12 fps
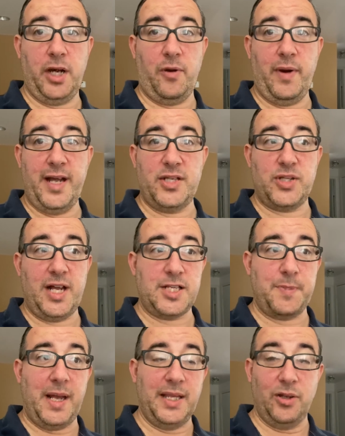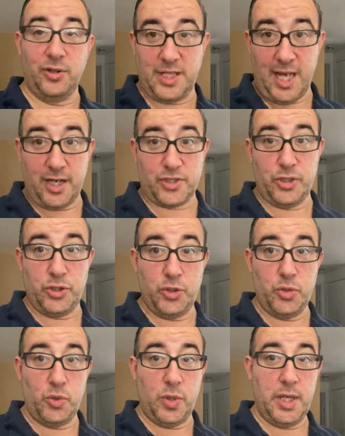All right. So that's my little Doctor
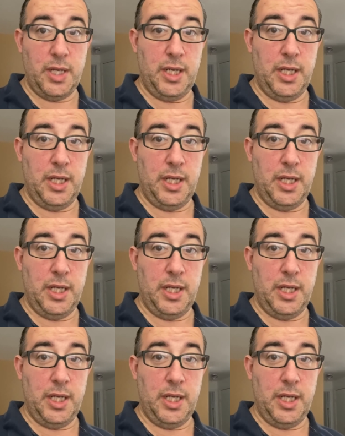Who